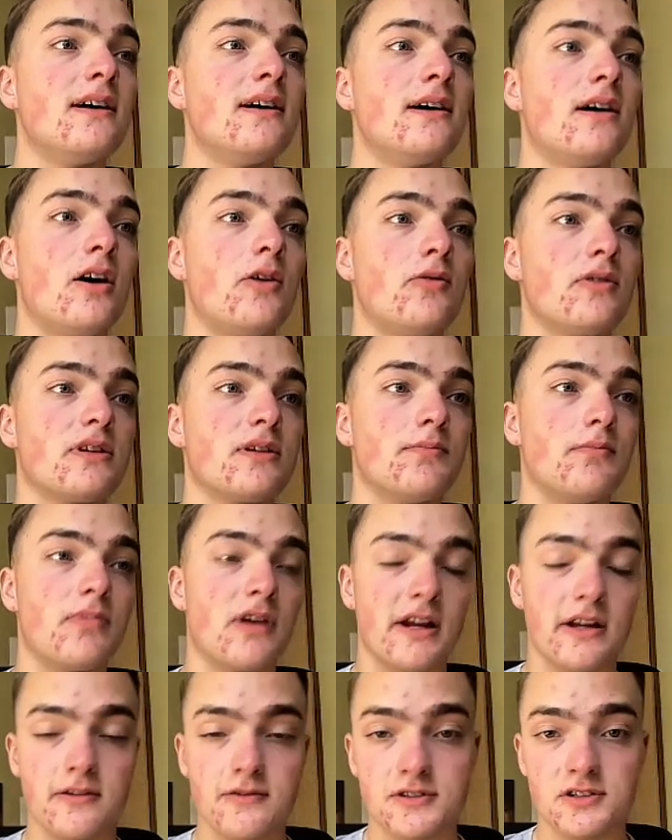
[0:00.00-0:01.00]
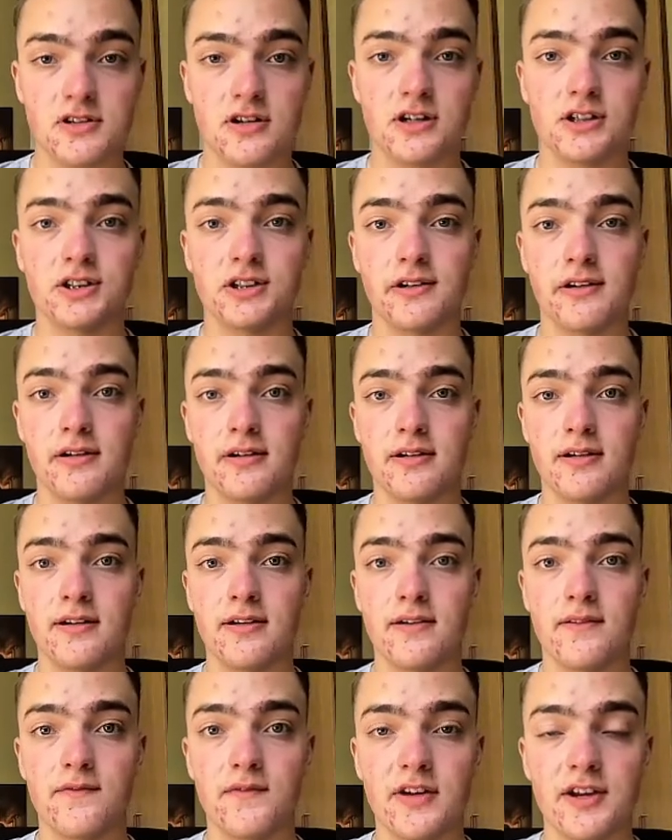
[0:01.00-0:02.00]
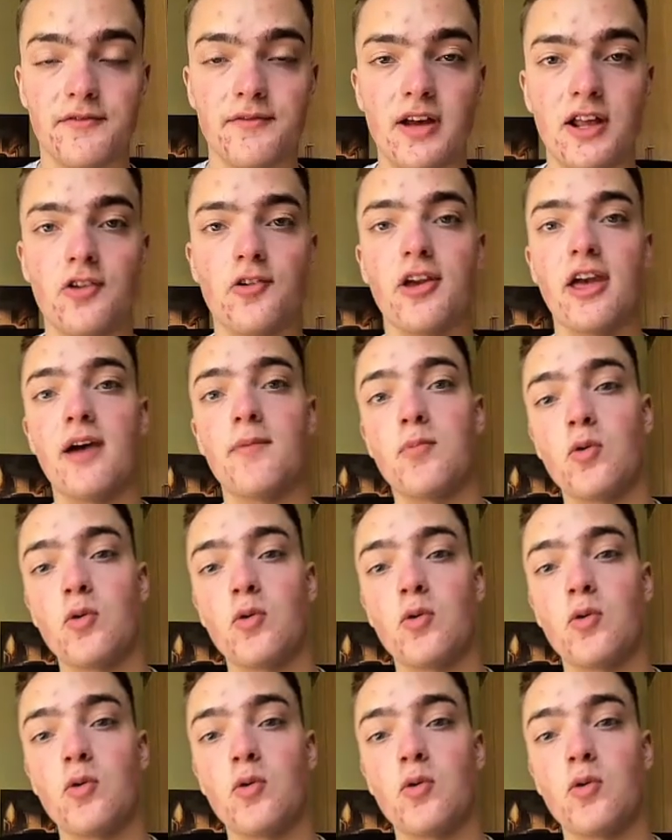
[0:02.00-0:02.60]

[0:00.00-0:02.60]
I want a break of structure, fair value gap